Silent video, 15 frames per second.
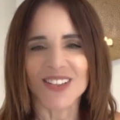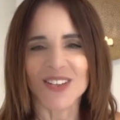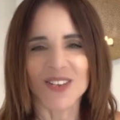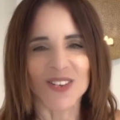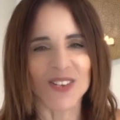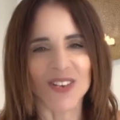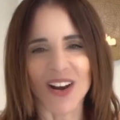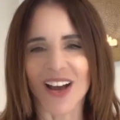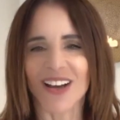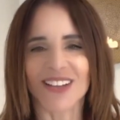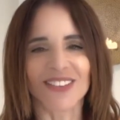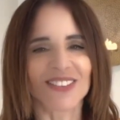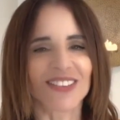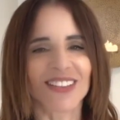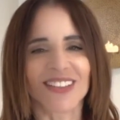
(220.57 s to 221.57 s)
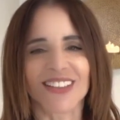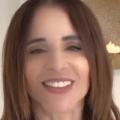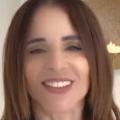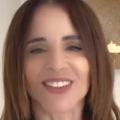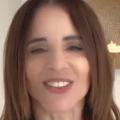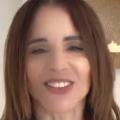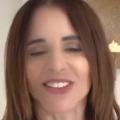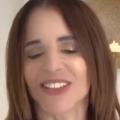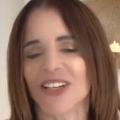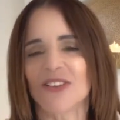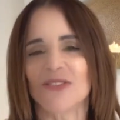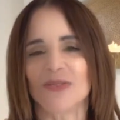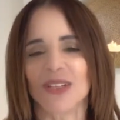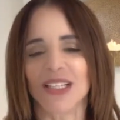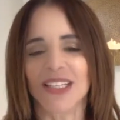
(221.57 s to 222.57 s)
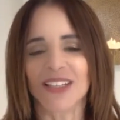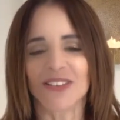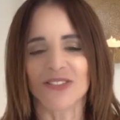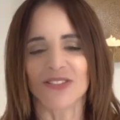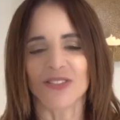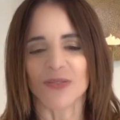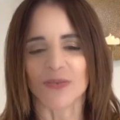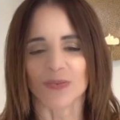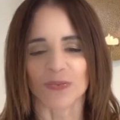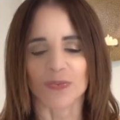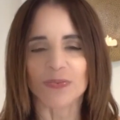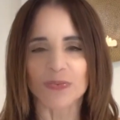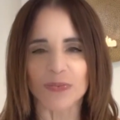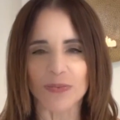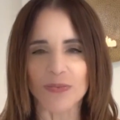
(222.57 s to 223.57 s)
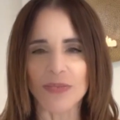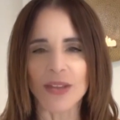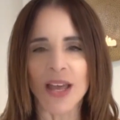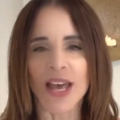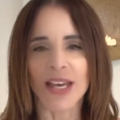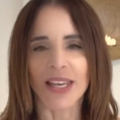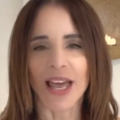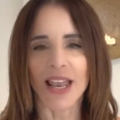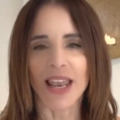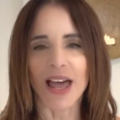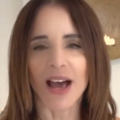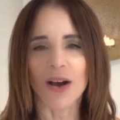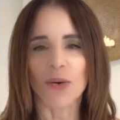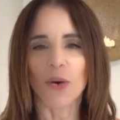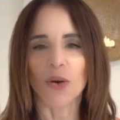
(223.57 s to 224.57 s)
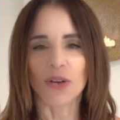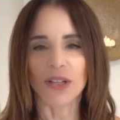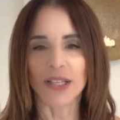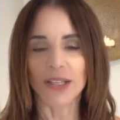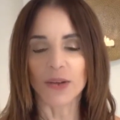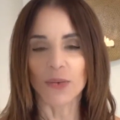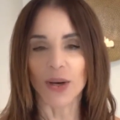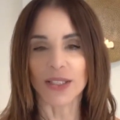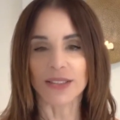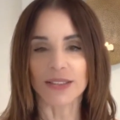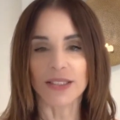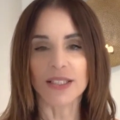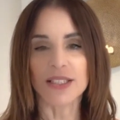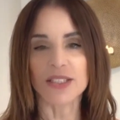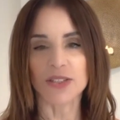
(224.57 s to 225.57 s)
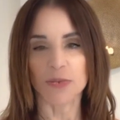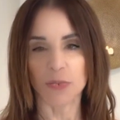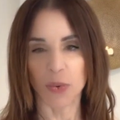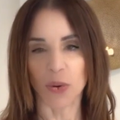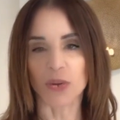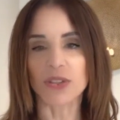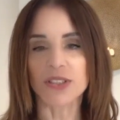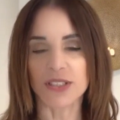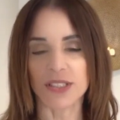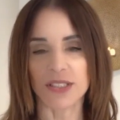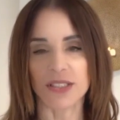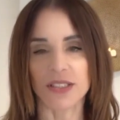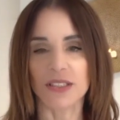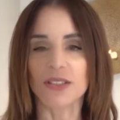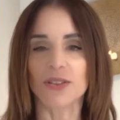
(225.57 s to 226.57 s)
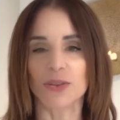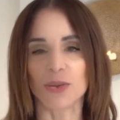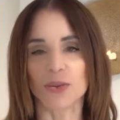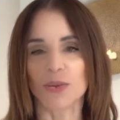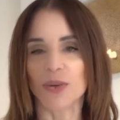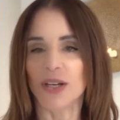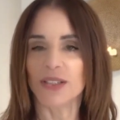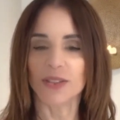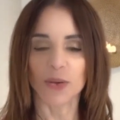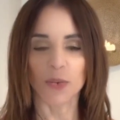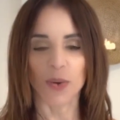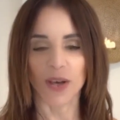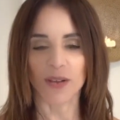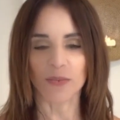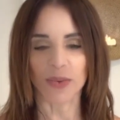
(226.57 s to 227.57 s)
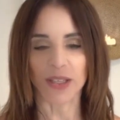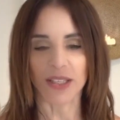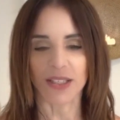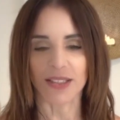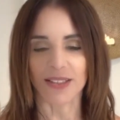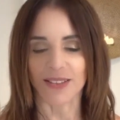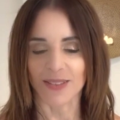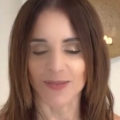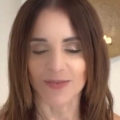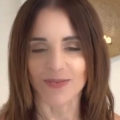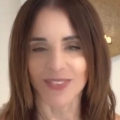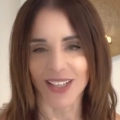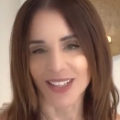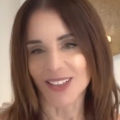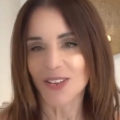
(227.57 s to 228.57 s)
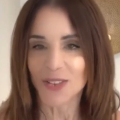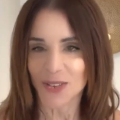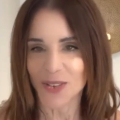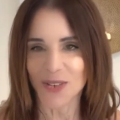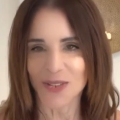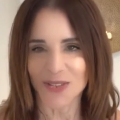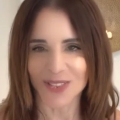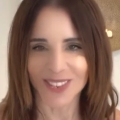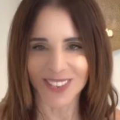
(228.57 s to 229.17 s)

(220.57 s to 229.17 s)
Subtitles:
grounded in your self-belief and allow only what supports you and your well-being and your groove.